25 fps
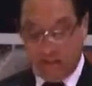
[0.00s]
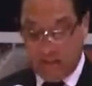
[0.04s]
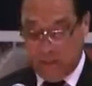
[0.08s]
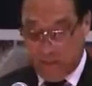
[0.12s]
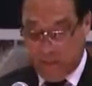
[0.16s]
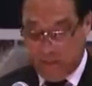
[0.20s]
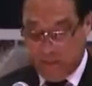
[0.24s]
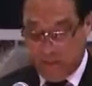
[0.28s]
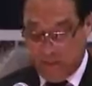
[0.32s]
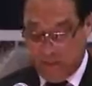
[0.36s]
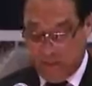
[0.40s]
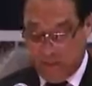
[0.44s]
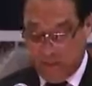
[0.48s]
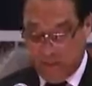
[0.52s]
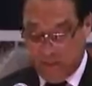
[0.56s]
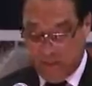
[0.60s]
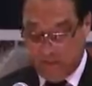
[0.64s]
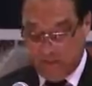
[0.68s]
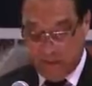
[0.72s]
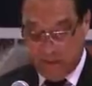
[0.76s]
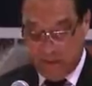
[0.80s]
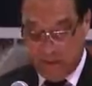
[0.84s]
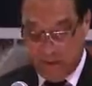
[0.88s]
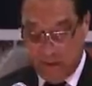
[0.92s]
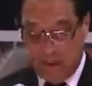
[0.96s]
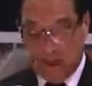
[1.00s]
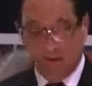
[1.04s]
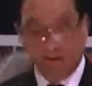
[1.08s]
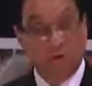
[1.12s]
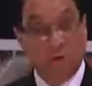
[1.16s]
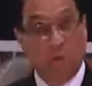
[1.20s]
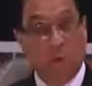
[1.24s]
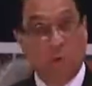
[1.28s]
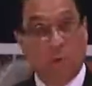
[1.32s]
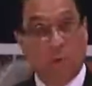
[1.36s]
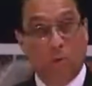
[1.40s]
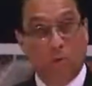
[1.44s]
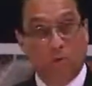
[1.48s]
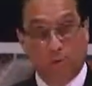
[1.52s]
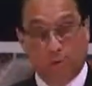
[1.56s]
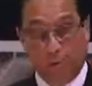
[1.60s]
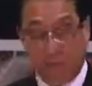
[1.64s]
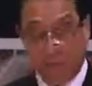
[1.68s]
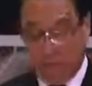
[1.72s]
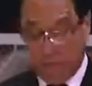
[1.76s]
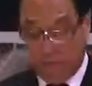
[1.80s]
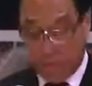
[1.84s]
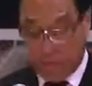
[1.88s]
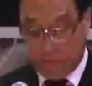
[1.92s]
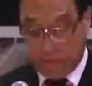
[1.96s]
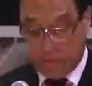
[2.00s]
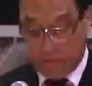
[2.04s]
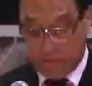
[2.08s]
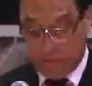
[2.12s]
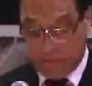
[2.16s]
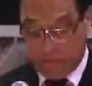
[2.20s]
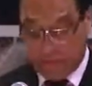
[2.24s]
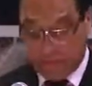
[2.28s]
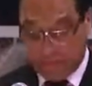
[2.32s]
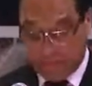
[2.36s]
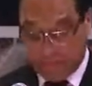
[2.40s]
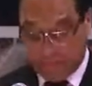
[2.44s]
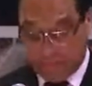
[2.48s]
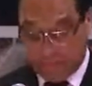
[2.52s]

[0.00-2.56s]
to 9 years for all work permit holders.